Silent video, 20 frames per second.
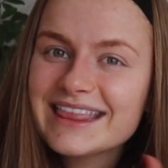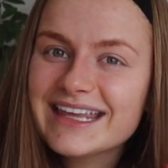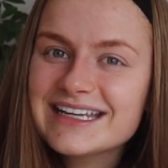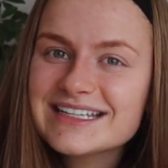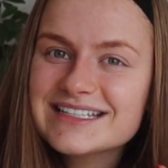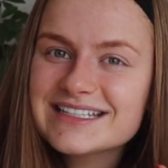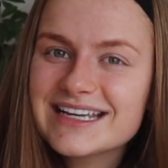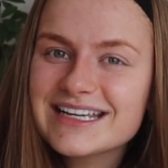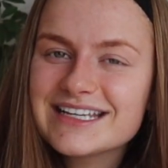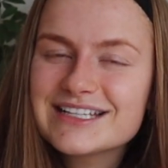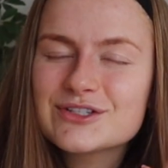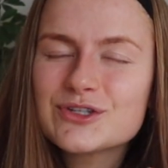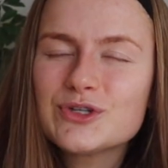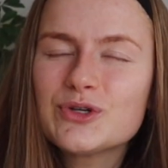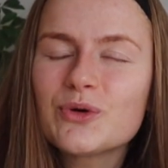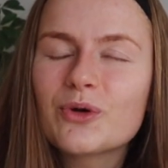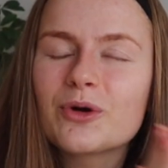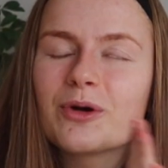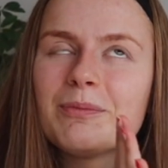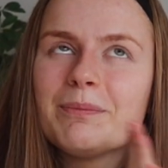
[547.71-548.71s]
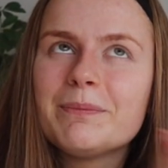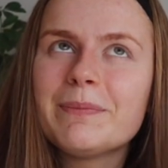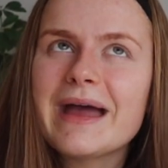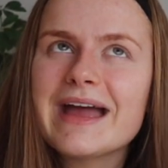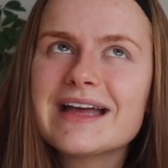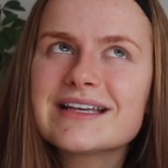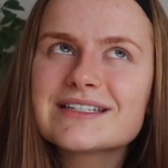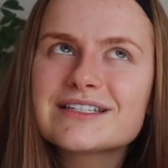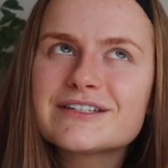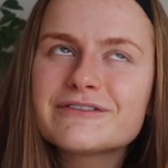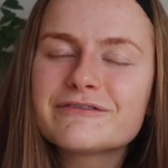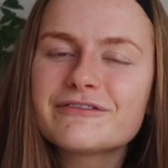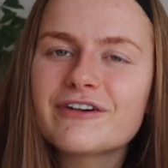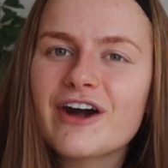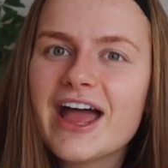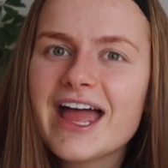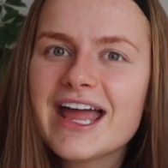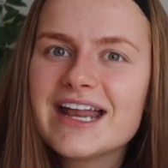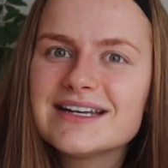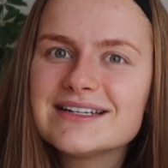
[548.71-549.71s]
this is your best
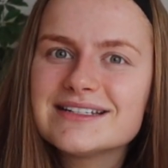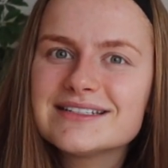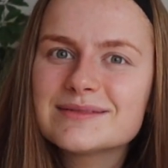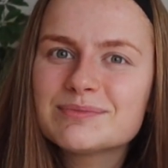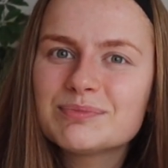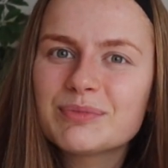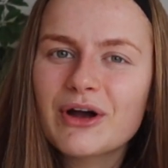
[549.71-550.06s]
friend,